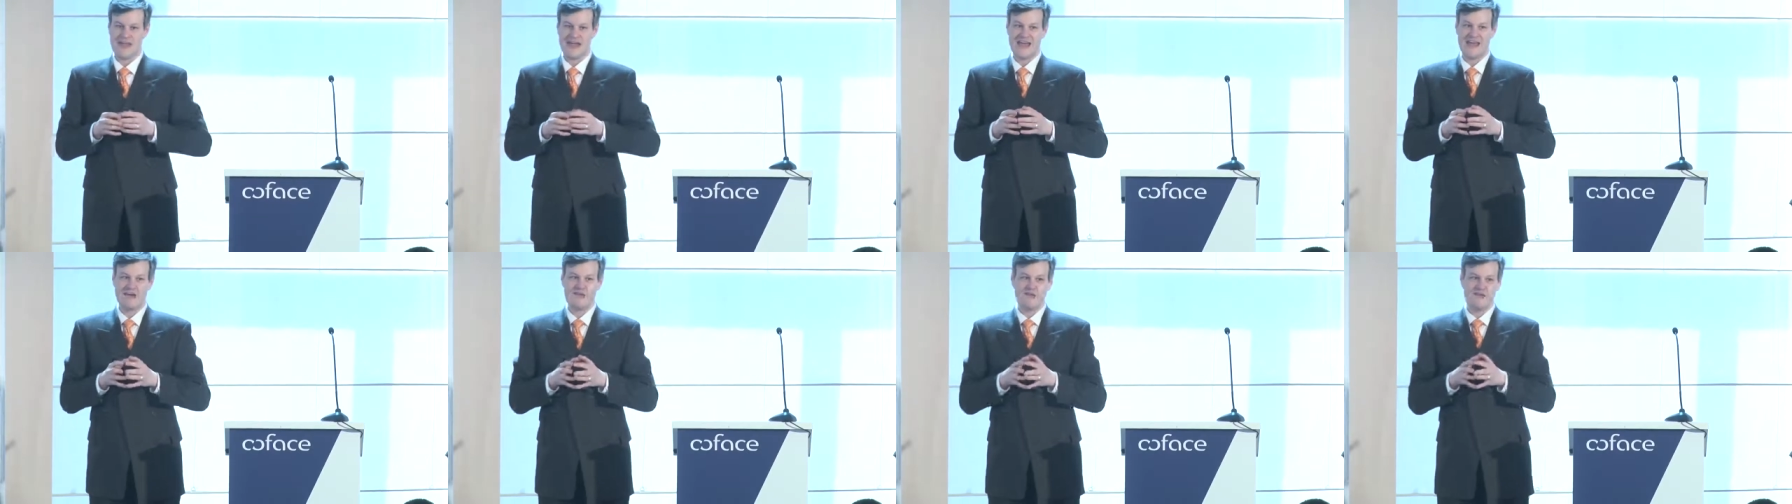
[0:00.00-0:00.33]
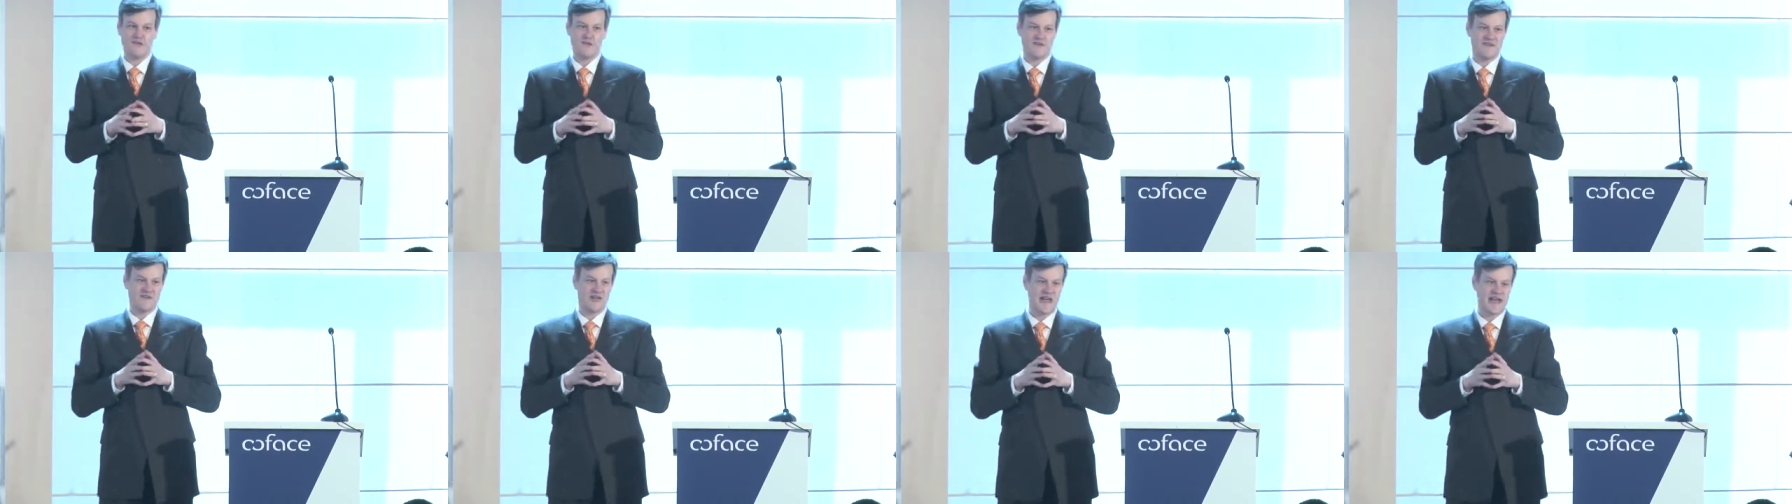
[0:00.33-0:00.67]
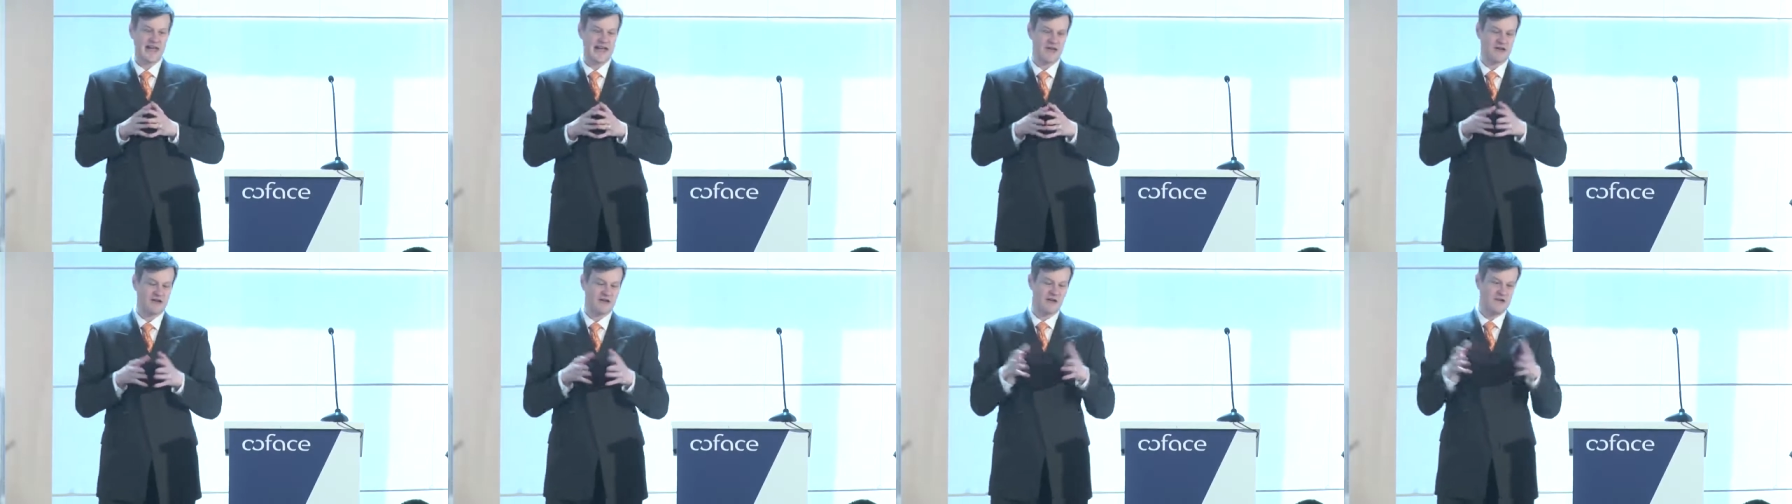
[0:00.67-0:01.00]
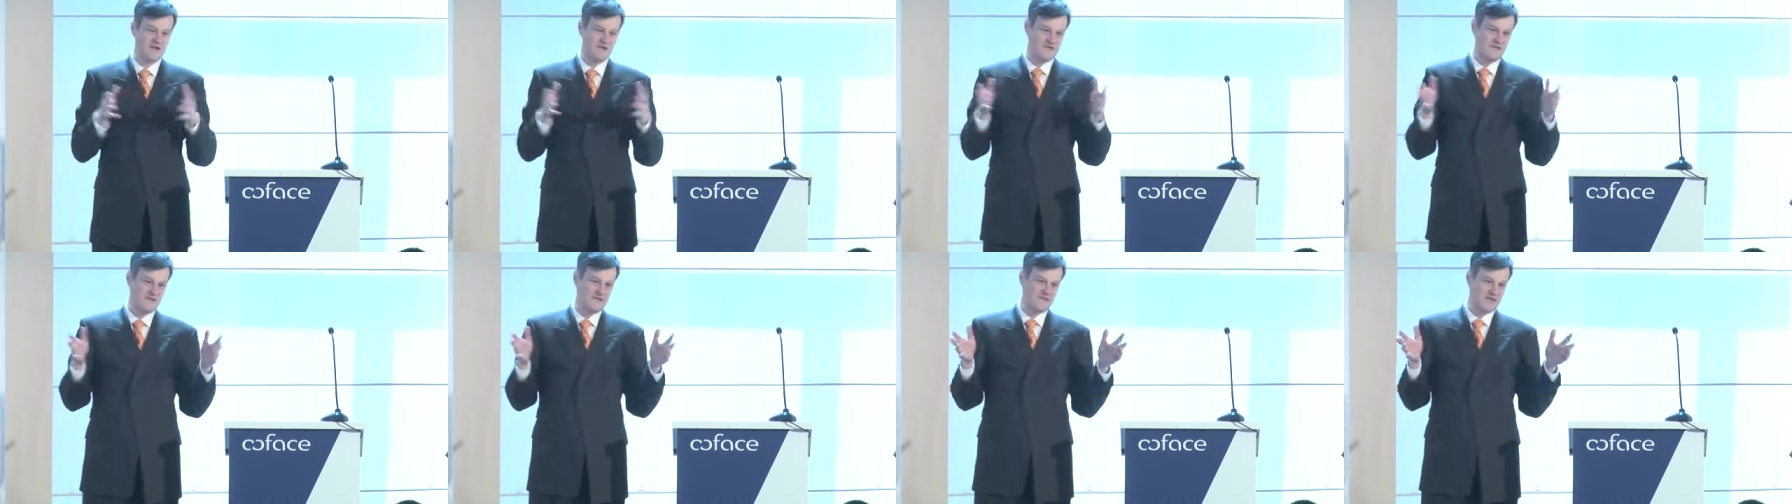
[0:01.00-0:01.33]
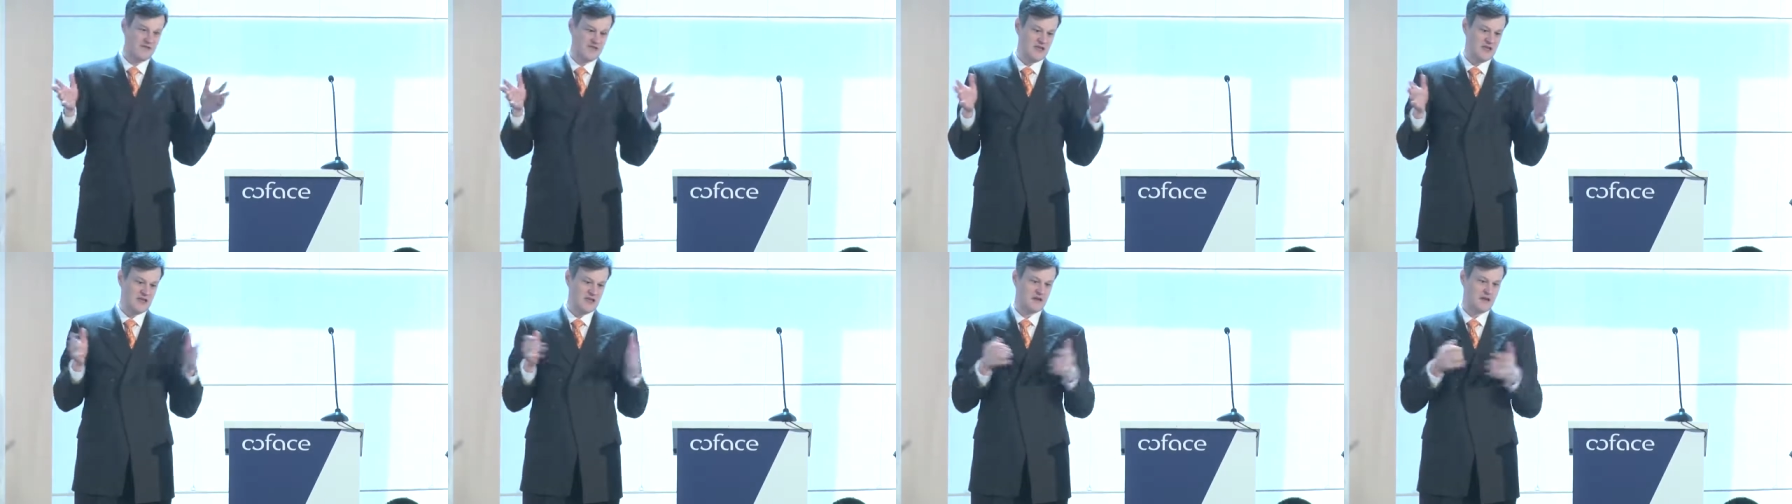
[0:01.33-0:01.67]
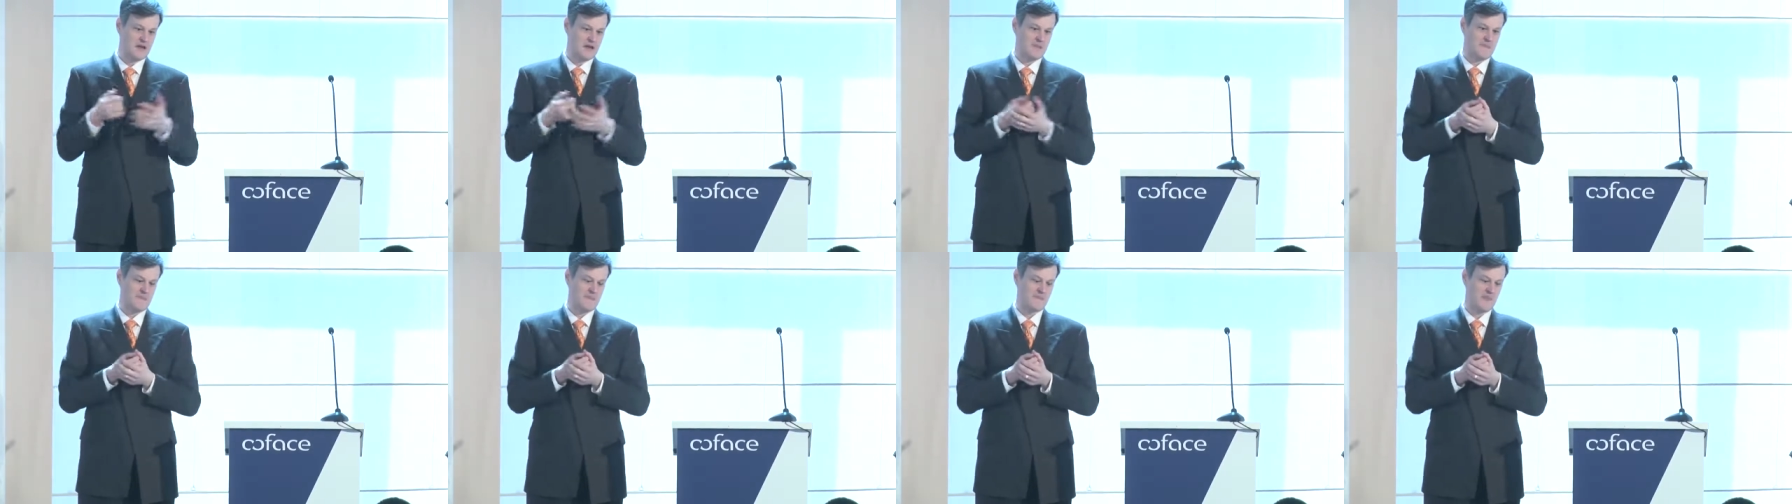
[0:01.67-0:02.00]
If you take a
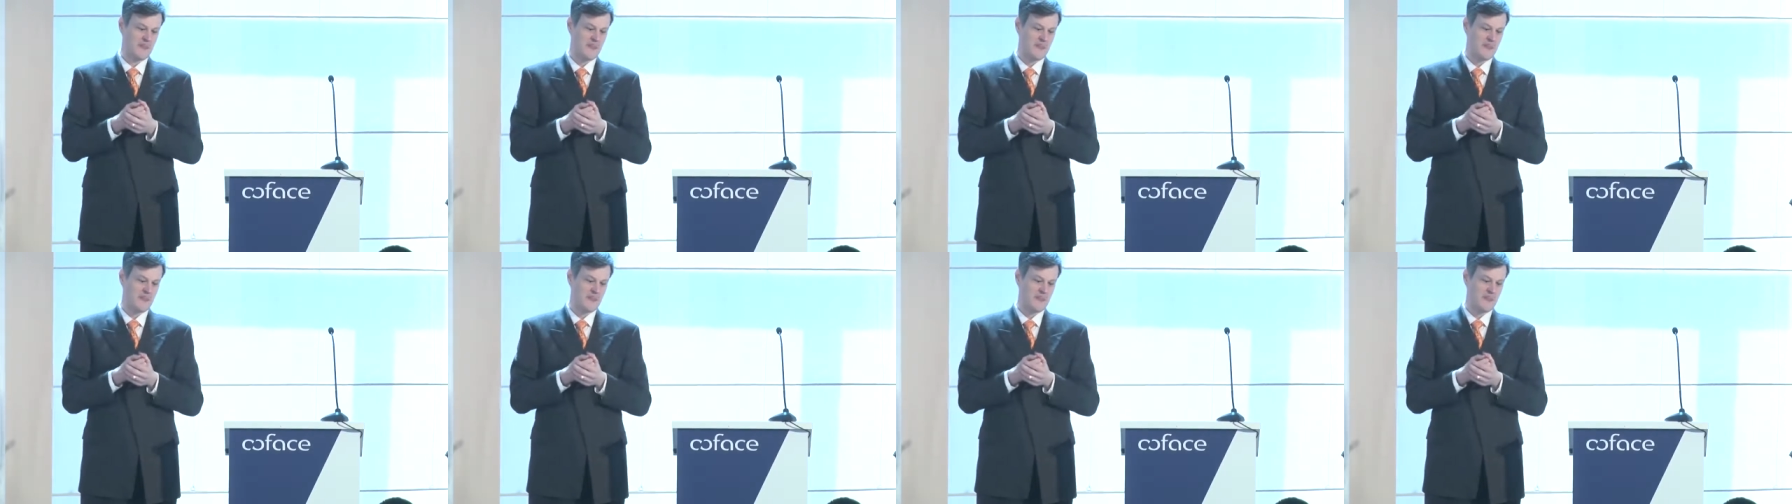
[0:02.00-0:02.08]
50-year